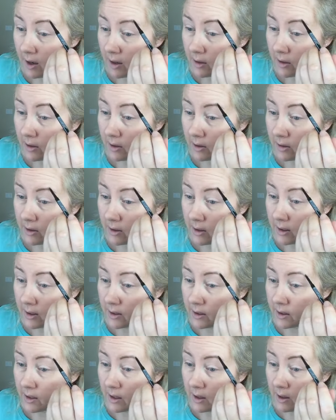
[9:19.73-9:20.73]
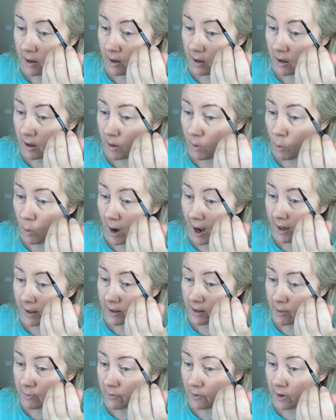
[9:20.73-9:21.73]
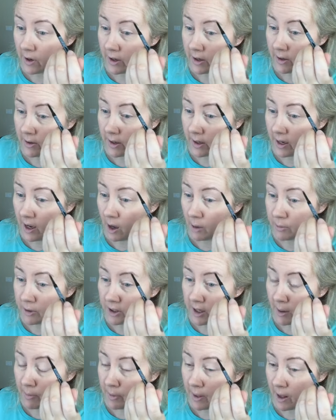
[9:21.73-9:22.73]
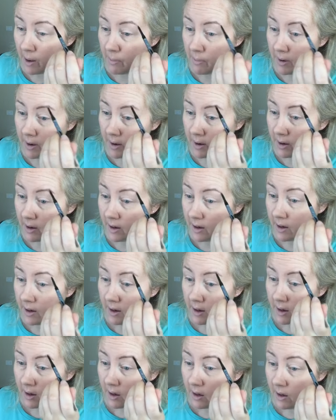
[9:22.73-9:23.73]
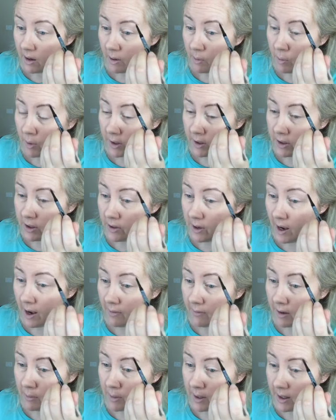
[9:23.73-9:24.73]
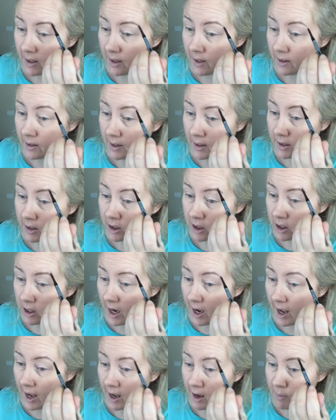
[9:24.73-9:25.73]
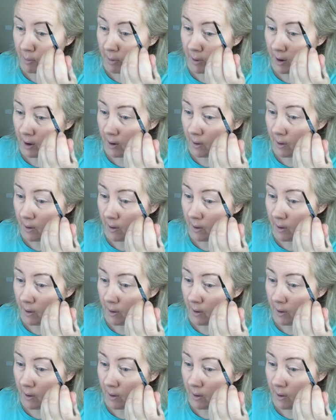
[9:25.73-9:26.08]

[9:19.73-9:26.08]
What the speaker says: could wax them for you and help shape them. Once you have them in a shape,